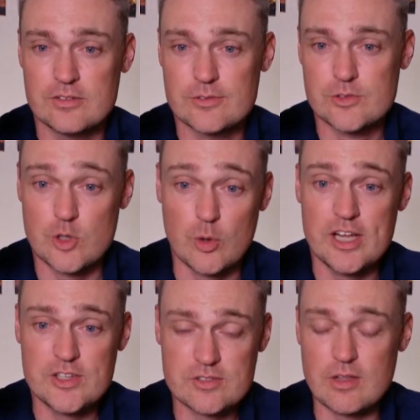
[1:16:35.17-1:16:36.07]
So it
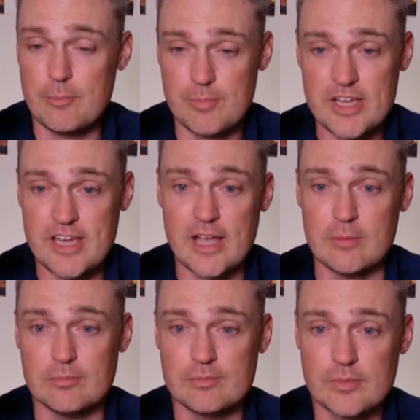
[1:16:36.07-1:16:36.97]
is a big
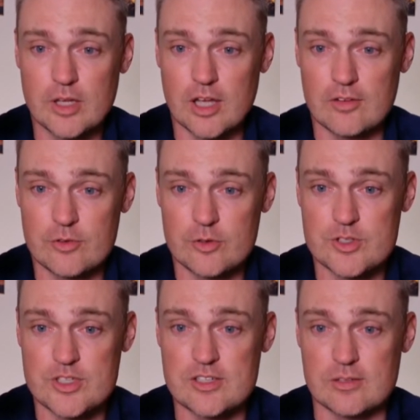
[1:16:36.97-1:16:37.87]
game for the
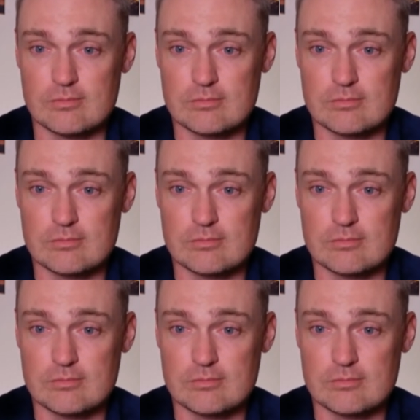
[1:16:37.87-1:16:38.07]
season.